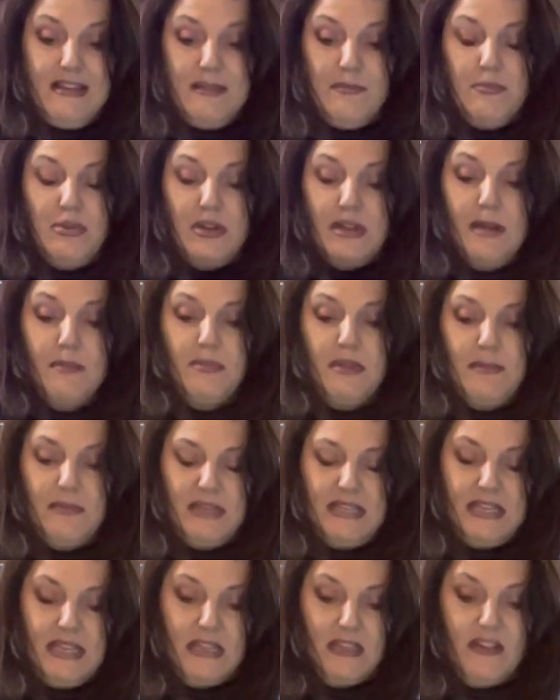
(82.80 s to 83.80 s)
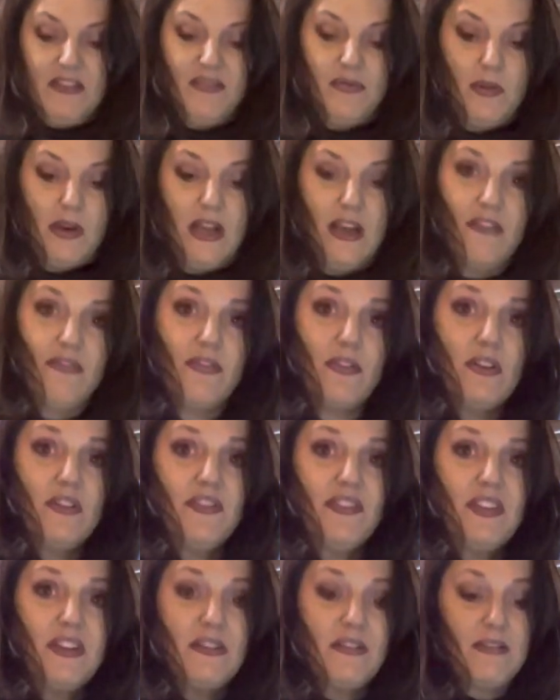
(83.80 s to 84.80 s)
put it up. Let me take this one off
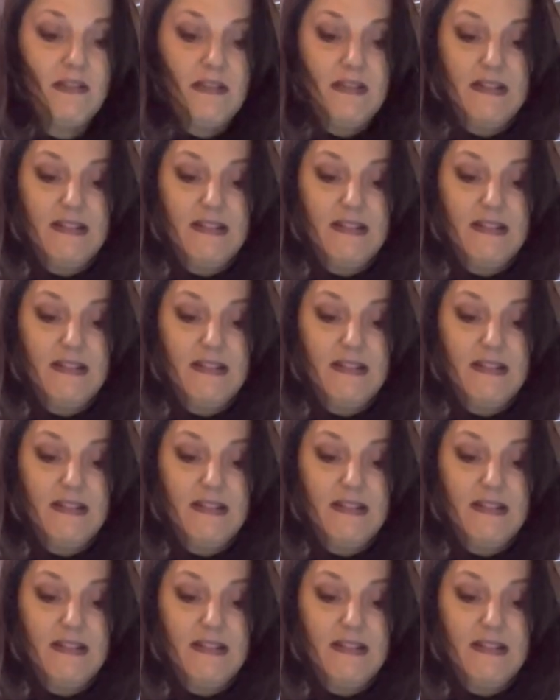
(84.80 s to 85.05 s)
first here.